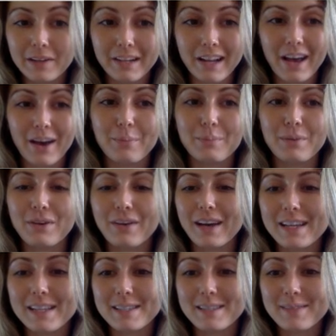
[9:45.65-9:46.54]
help you
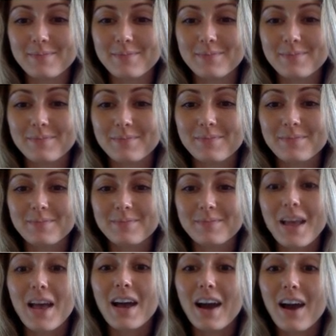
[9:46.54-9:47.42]
guys.
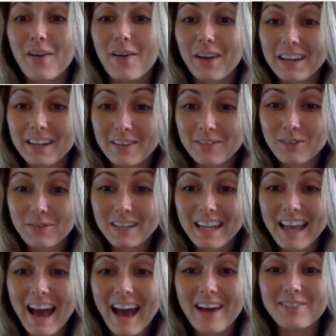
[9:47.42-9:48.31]
All right,
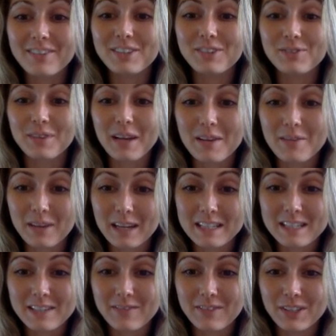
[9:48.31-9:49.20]
everyone, have a great
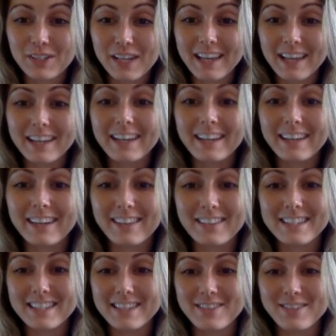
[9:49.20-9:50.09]
rest of your day and
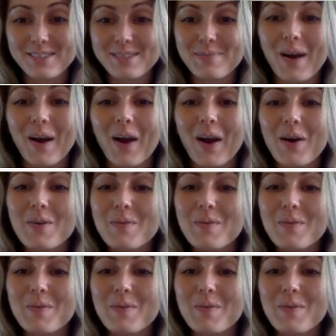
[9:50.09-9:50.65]
I'll see you tomorrow.